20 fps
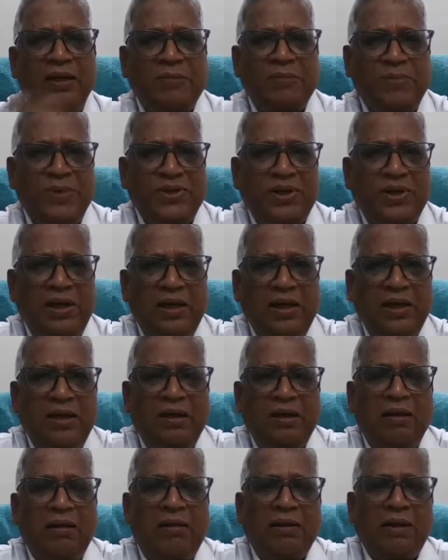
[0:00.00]

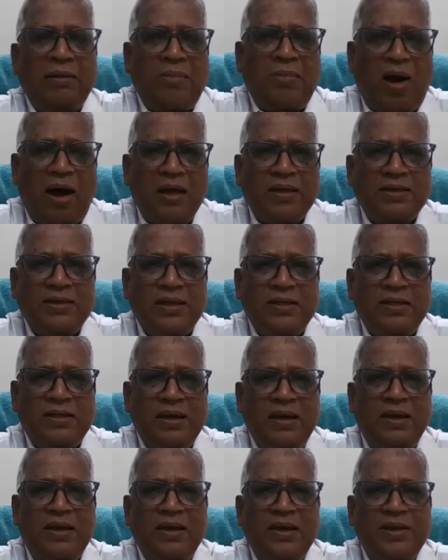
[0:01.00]
especially the
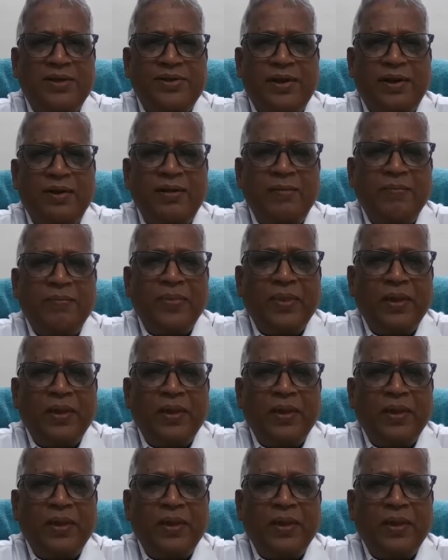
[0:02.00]
Marxist literature,